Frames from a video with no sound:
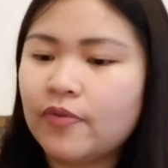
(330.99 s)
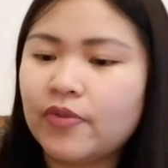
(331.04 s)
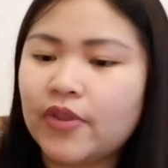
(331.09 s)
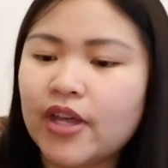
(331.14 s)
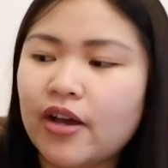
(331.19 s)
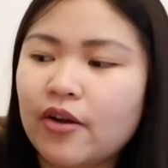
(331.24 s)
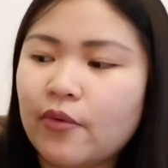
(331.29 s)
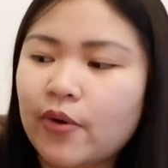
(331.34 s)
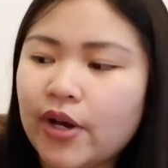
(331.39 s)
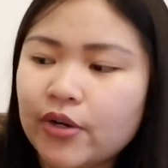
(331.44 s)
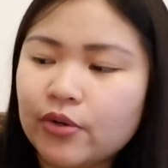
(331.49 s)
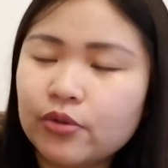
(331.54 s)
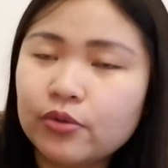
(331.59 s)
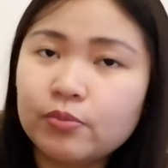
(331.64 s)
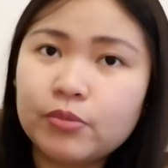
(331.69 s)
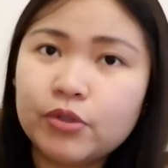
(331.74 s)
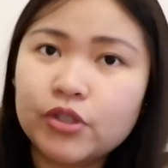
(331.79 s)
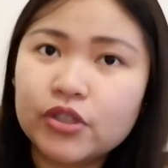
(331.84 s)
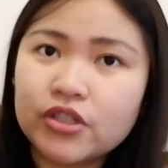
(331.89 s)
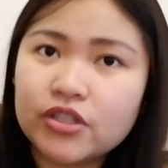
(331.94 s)
Now I
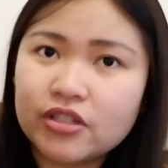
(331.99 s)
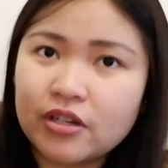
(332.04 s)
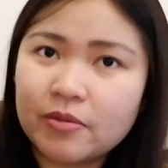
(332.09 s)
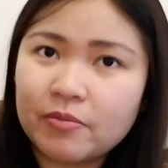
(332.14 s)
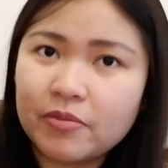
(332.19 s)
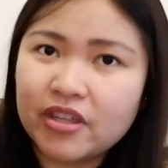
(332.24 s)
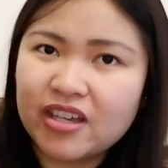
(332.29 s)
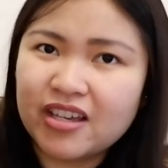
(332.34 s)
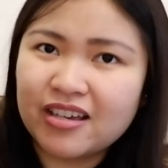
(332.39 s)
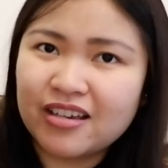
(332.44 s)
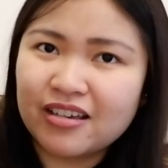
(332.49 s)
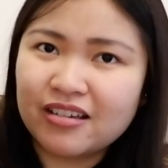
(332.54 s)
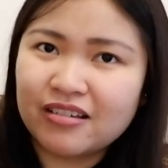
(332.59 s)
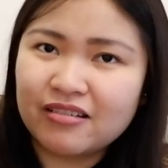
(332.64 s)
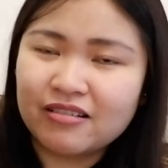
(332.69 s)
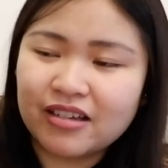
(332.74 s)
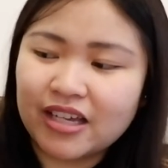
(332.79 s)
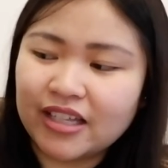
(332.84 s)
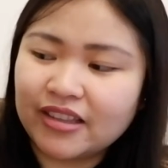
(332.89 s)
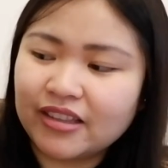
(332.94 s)
don't put something
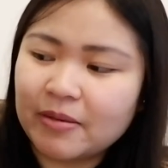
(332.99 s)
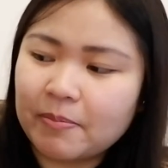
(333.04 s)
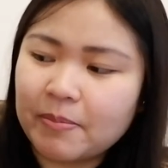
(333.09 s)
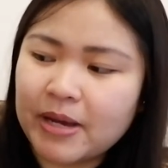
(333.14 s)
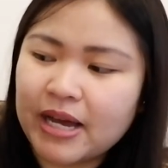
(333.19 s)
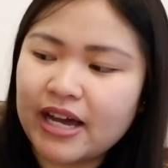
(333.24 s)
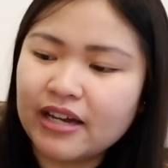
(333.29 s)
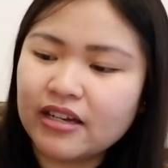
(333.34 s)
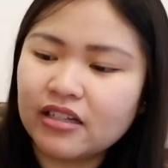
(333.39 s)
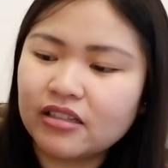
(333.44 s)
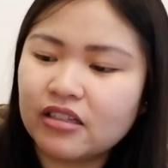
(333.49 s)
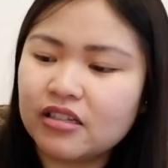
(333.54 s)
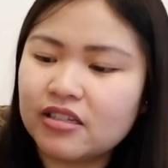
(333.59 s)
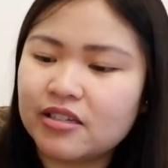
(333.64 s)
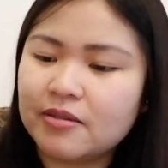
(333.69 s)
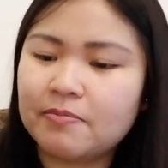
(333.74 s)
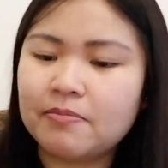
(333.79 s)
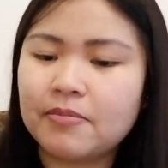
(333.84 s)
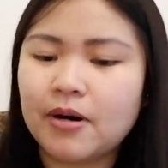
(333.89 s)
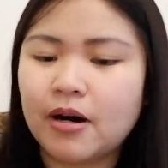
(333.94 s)
at the back, at the
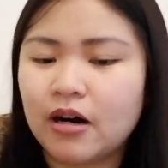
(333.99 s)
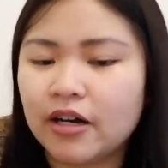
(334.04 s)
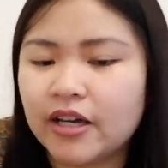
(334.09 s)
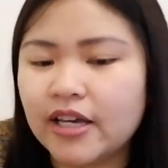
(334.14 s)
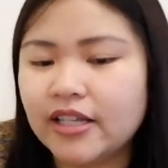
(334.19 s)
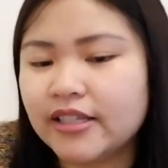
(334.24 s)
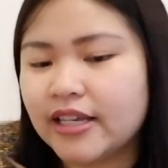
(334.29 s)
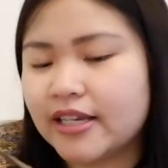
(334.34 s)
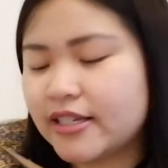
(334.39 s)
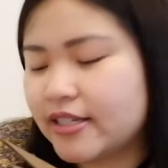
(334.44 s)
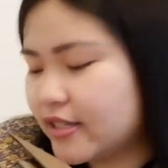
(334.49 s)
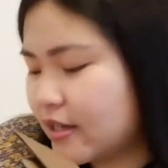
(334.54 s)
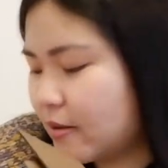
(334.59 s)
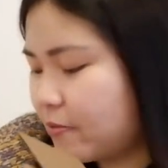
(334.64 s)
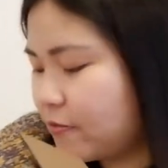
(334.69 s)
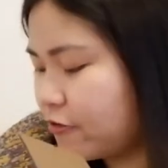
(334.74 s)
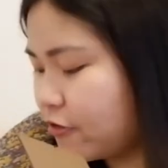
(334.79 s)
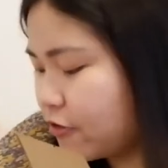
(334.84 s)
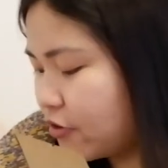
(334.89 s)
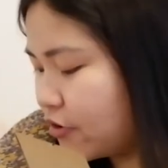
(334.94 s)
zip pocket,
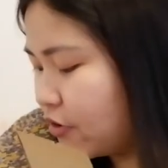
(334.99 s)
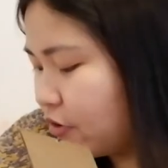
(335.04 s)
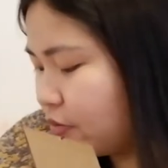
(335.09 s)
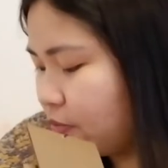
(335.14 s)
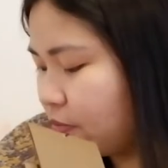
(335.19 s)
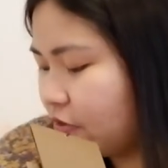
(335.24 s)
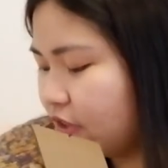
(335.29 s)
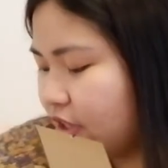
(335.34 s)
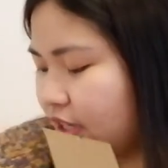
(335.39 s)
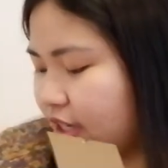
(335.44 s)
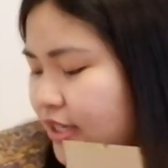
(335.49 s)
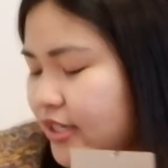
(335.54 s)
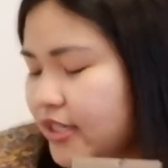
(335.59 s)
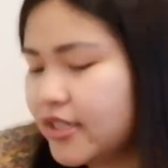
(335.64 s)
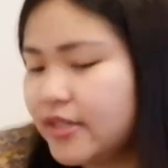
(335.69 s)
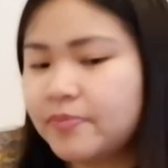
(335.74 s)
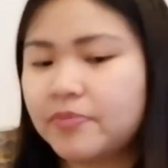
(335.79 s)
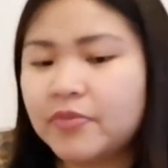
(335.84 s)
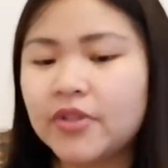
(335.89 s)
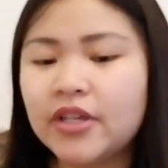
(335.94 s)
except for
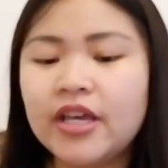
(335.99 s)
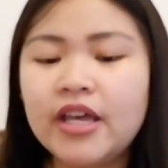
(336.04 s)
this.